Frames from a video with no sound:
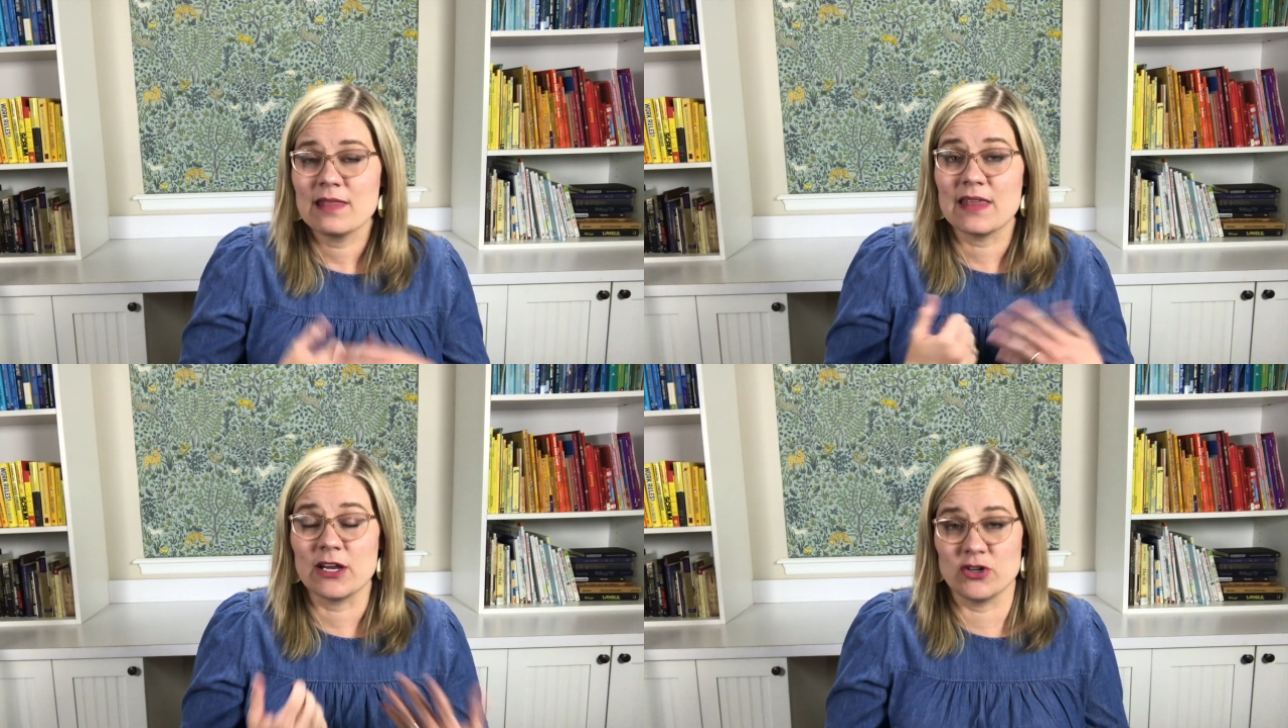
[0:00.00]

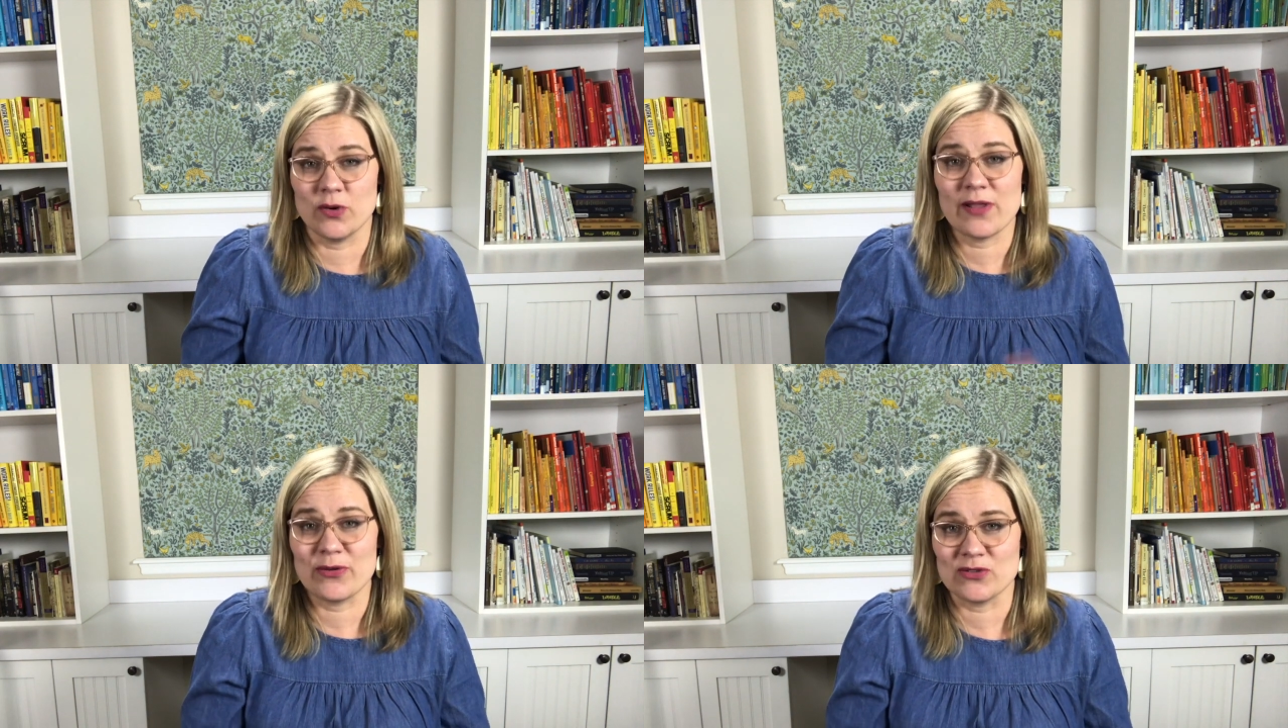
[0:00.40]
that you're
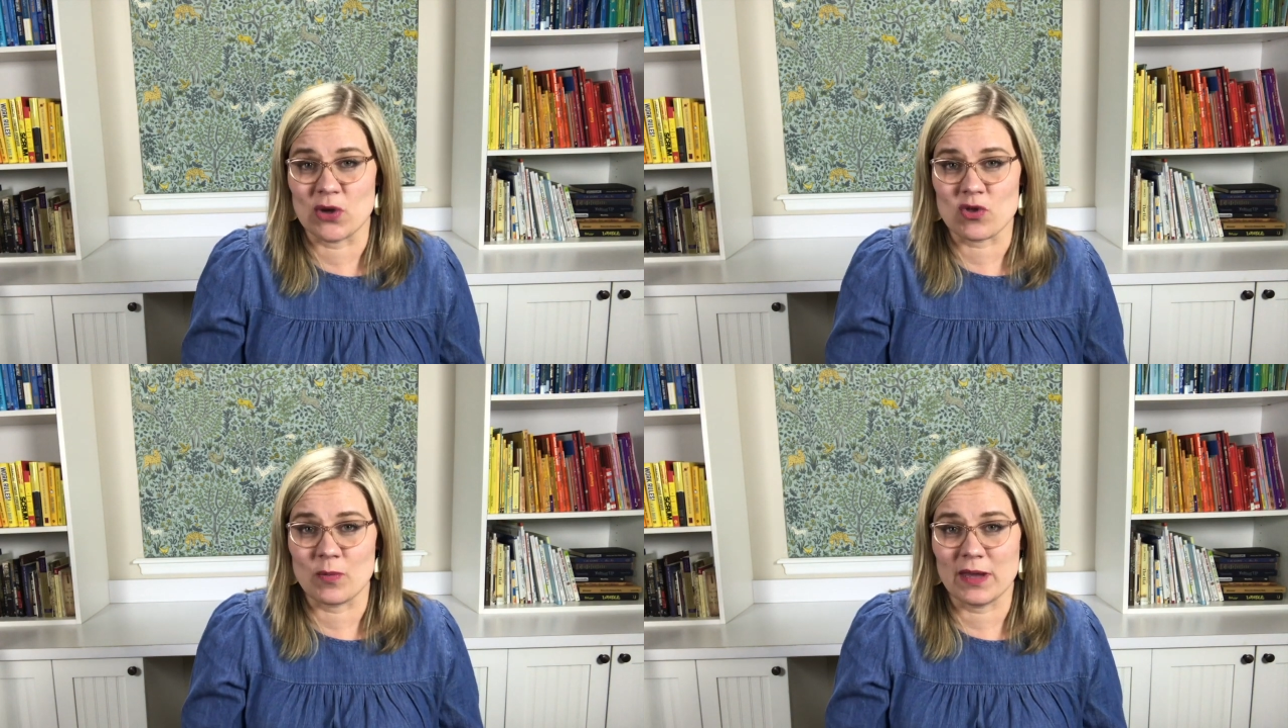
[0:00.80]
doing through
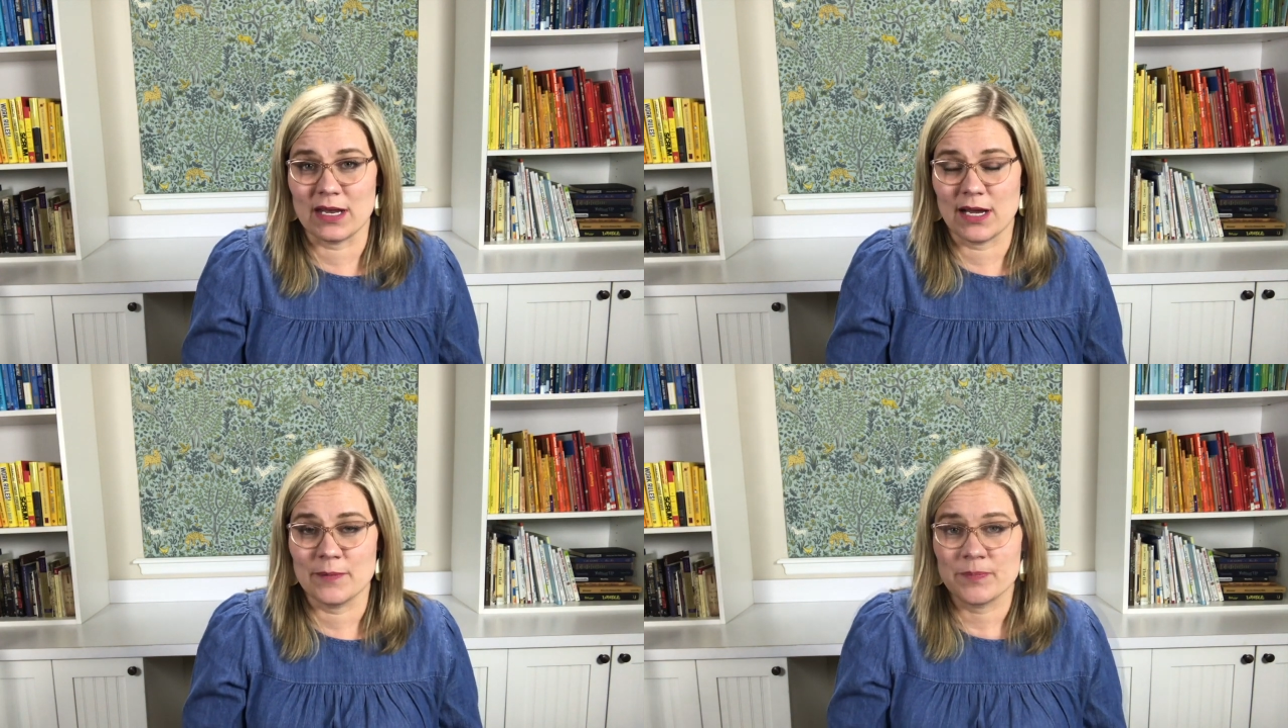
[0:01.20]
social
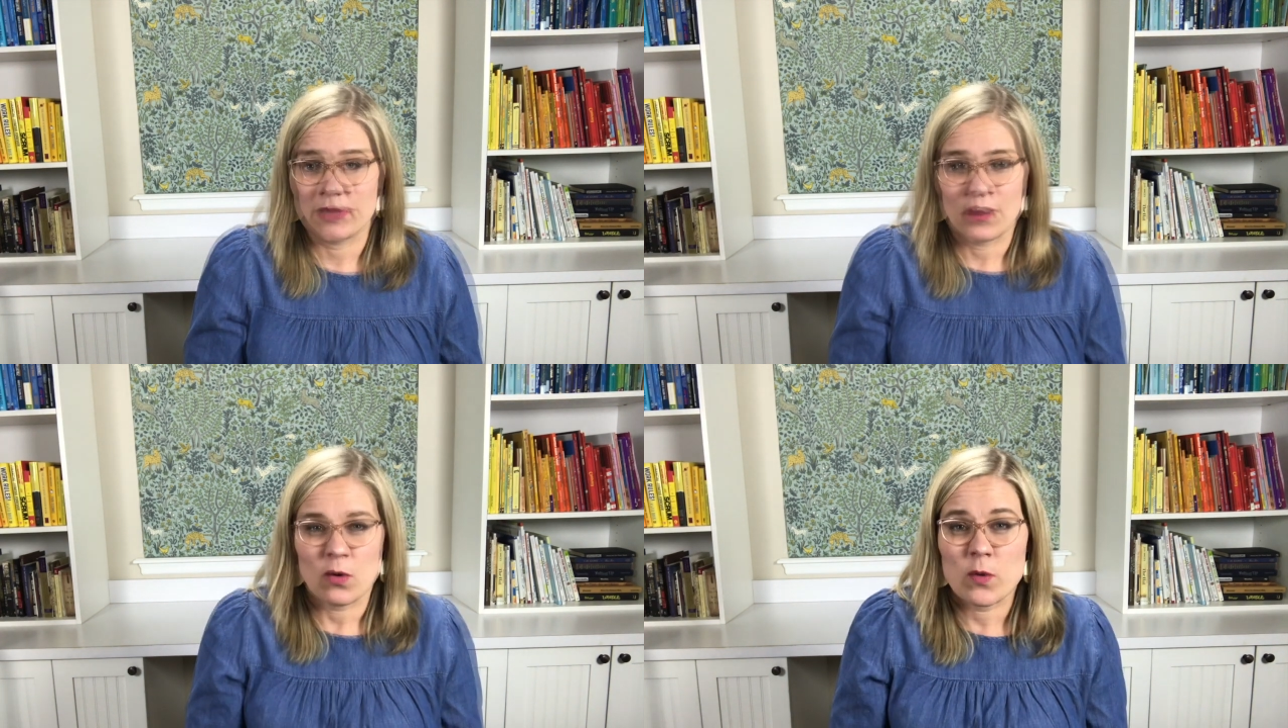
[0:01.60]
media.
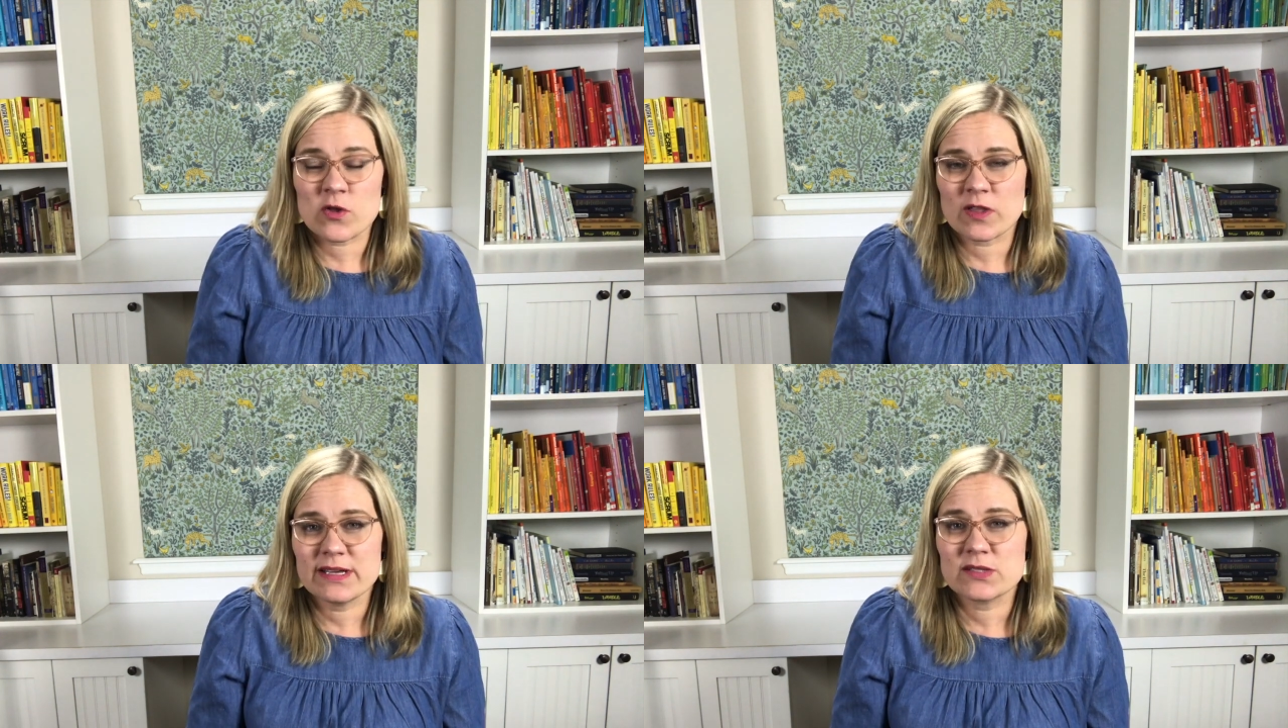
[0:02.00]

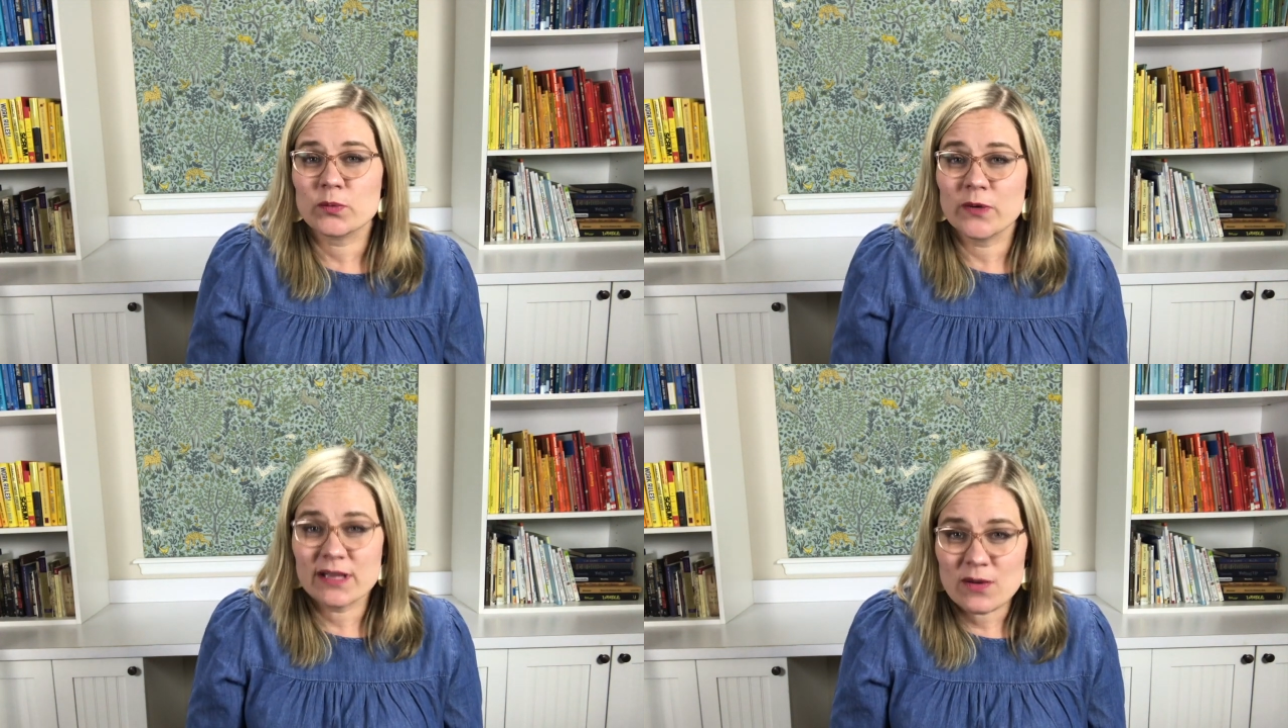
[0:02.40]
Which leads really